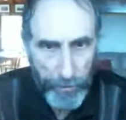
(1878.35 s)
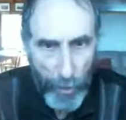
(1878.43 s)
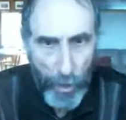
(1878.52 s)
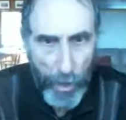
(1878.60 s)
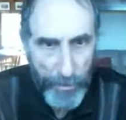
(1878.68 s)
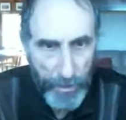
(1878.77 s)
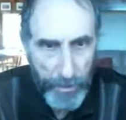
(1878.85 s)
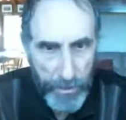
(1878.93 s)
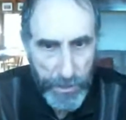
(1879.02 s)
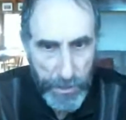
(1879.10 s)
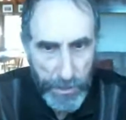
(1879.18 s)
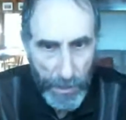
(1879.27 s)
you look at
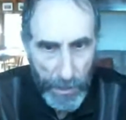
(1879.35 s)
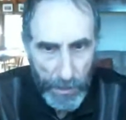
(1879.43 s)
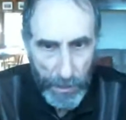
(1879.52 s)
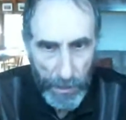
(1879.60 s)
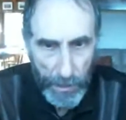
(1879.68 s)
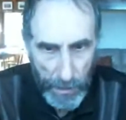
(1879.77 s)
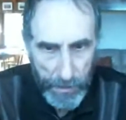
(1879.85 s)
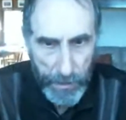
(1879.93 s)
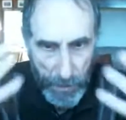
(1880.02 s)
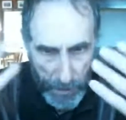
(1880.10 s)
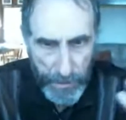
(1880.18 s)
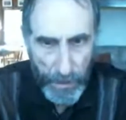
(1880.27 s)
dominance, uh,